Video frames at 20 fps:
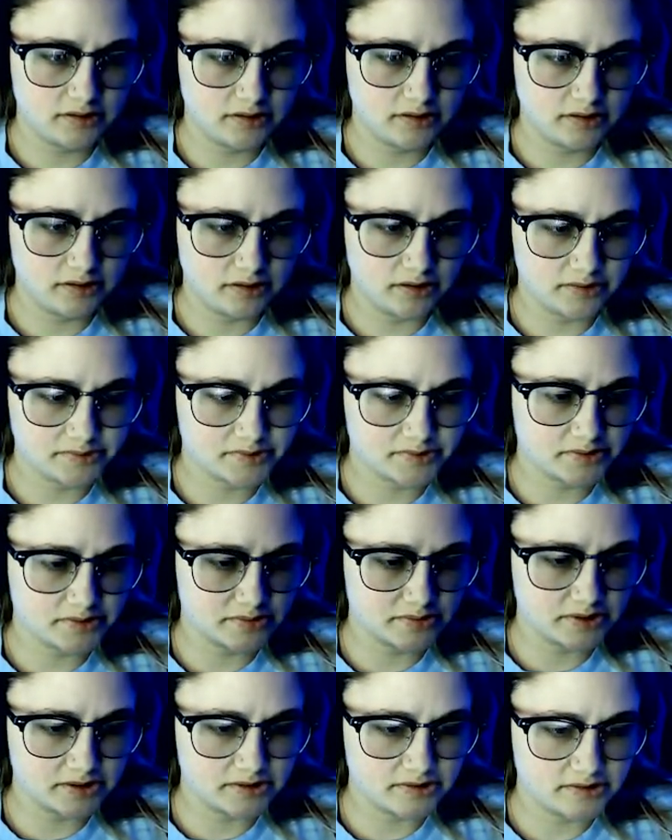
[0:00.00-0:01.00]
hostel
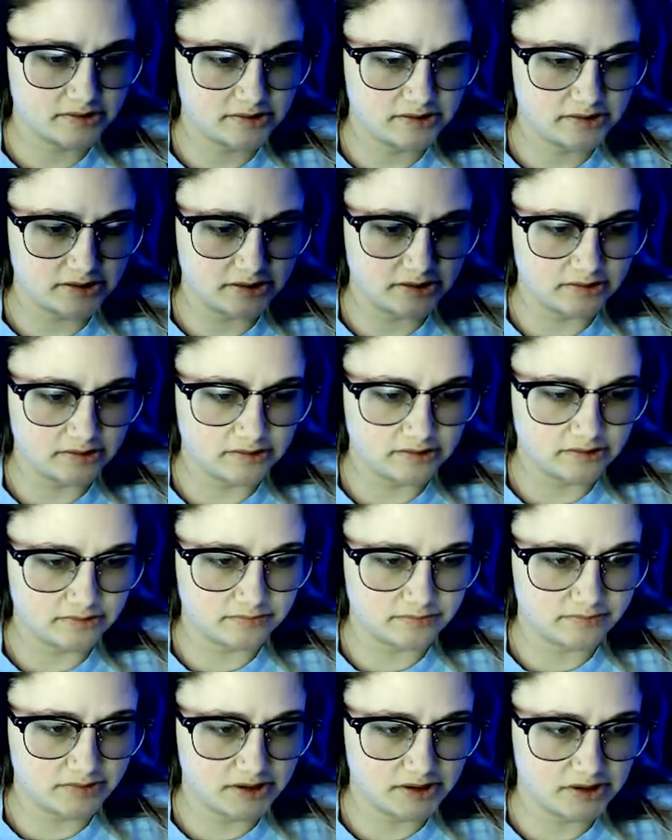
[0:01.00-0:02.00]
workers and our
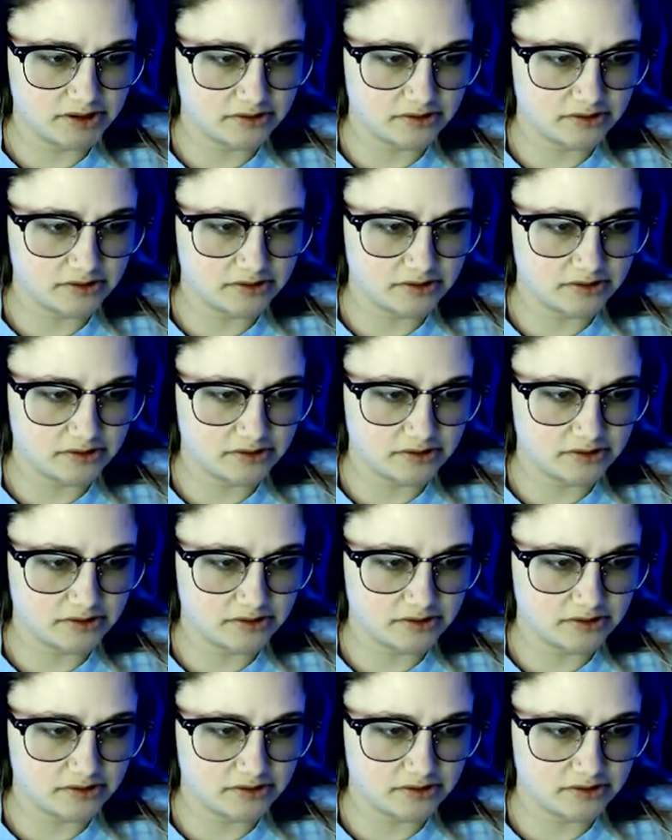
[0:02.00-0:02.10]
police